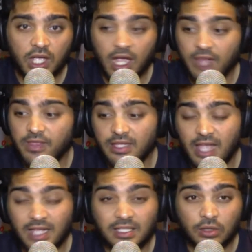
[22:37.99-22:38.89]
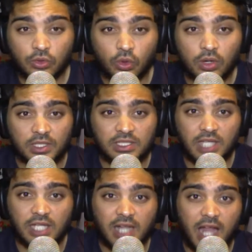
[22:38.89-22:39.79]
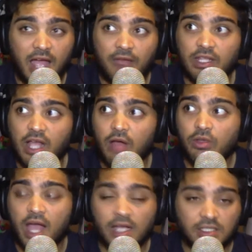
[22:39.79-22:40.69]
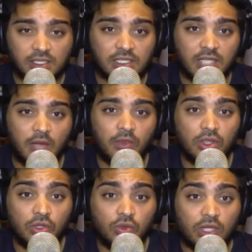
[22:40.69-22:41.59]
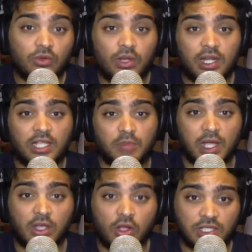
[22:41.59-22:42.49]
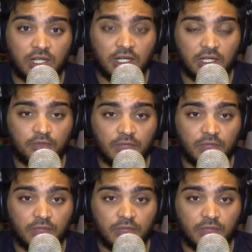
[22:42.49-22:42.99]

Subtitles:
and that tournament stays alive, that our youngsters coming through get to at least play Colts cricket.